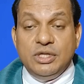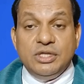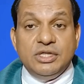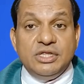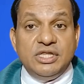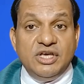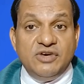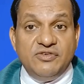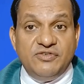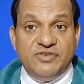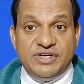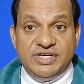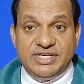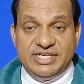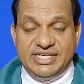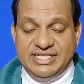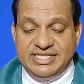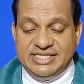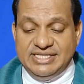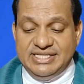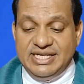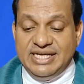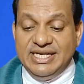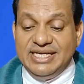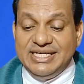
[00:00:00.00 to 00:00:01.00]
were
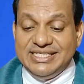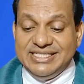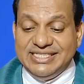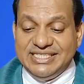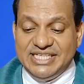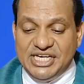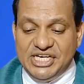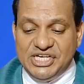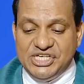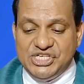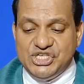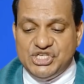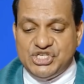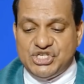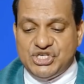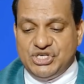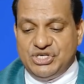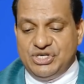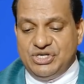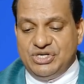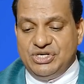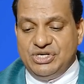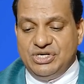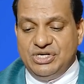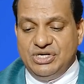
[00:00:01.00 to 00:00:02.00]
in
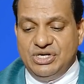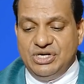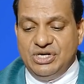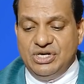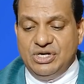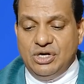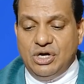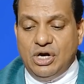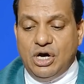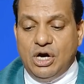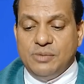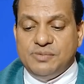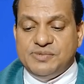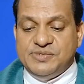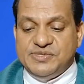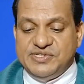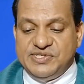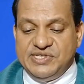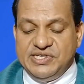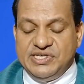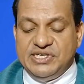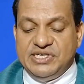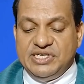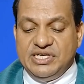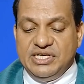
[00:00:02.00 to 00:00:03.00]
danger of
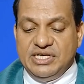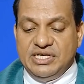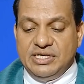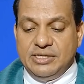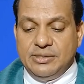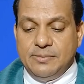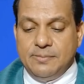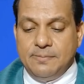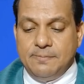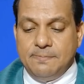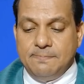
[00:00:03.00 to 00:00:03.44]
sinking.